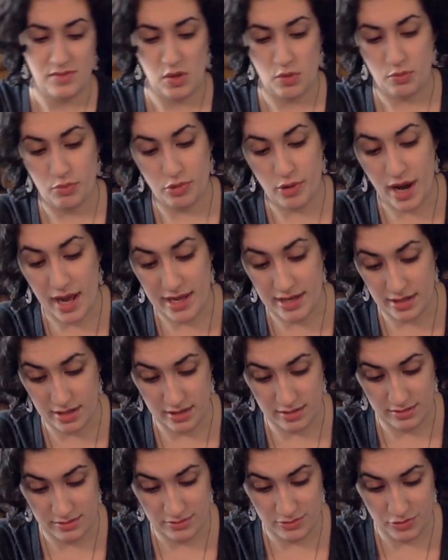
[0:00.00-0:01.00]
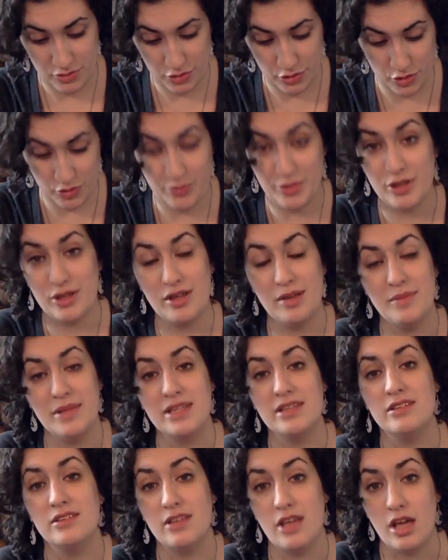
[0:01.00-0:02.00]
Prior to becoming
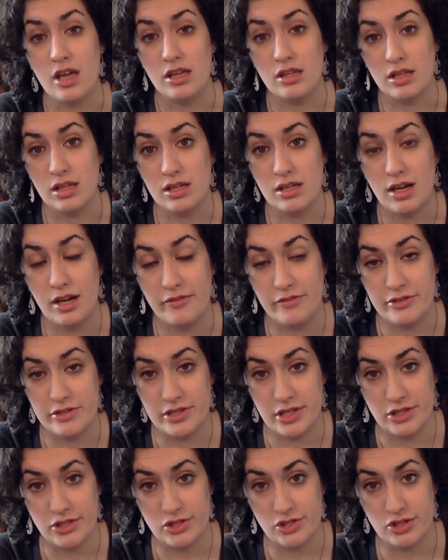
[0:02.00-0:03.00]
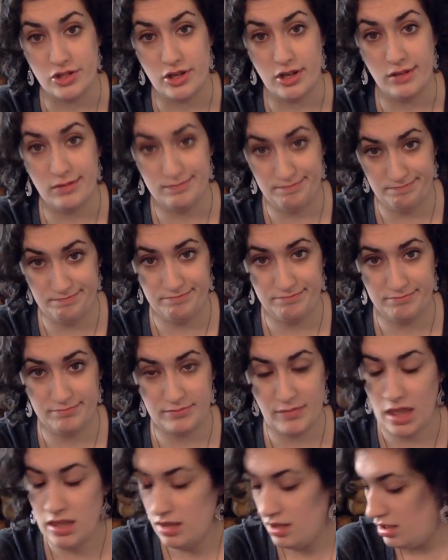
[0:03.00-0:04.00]
the Dangling Conversation shawl,
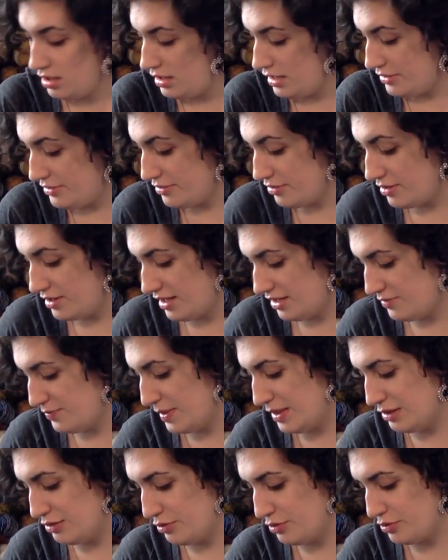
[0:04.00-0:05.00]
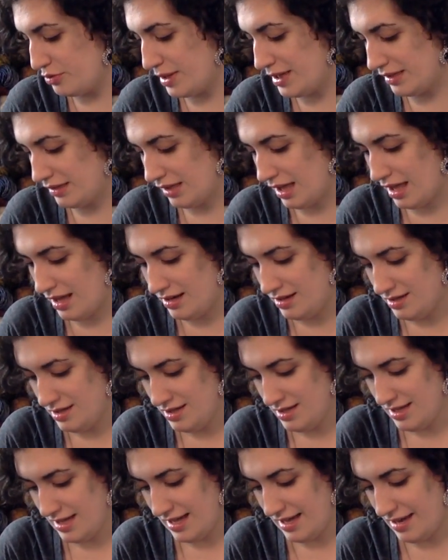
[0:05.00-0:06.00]
this yarn has been through quite a lot,
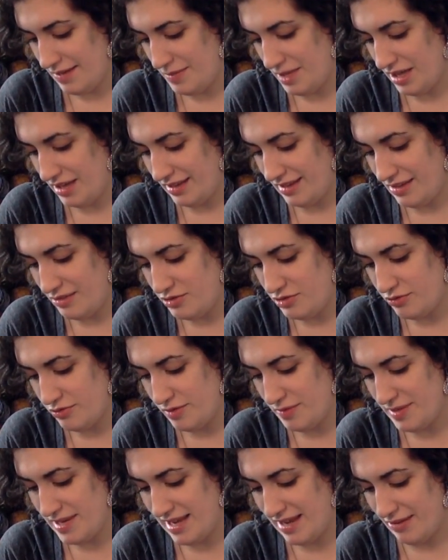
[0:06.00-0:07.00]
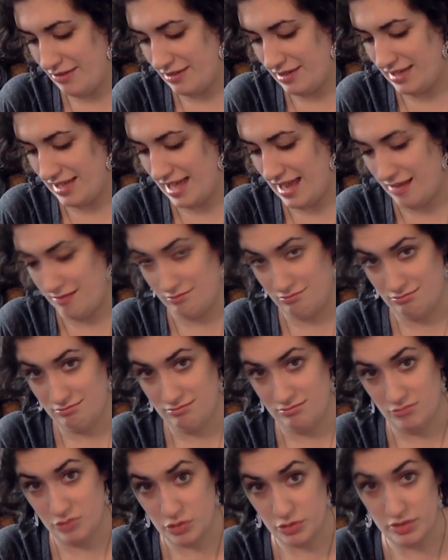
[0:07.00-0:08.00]
and I'm not allowed to rip it out again.
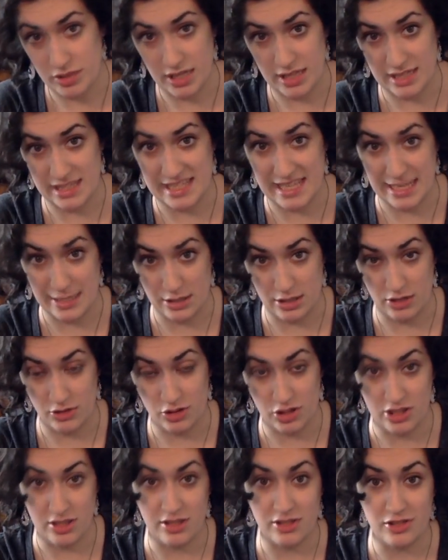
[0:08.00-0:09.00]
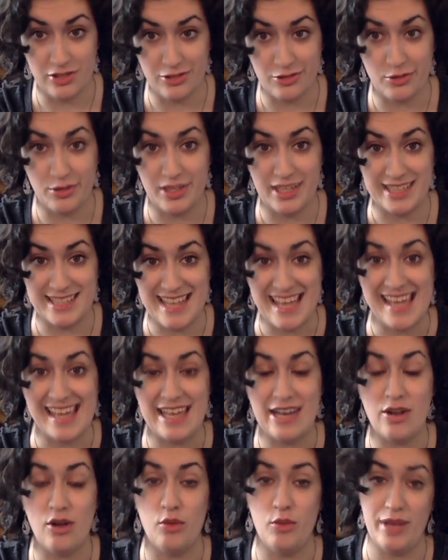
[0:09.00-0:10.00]
Suzanne said so. She said she's going to take
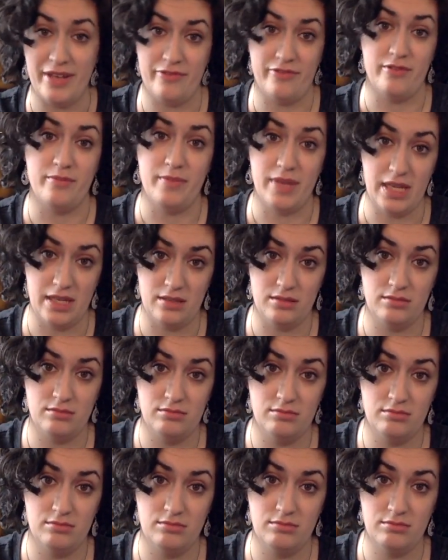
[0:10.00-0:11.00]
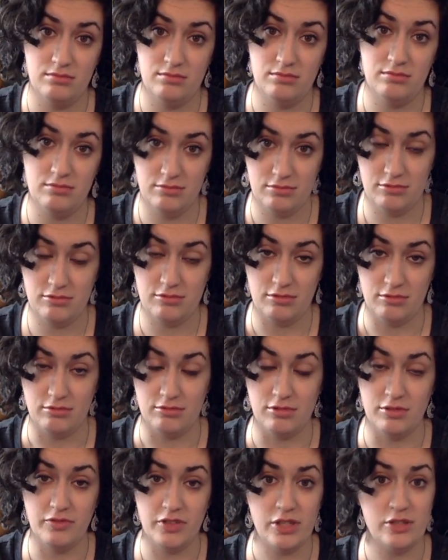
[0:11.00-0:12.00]
it away from me. So
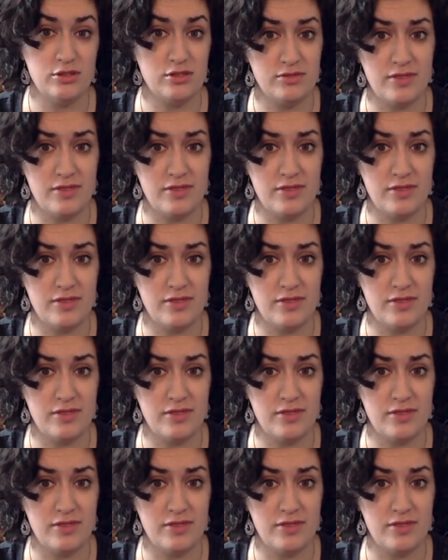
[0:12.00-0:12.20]
Groovy Hues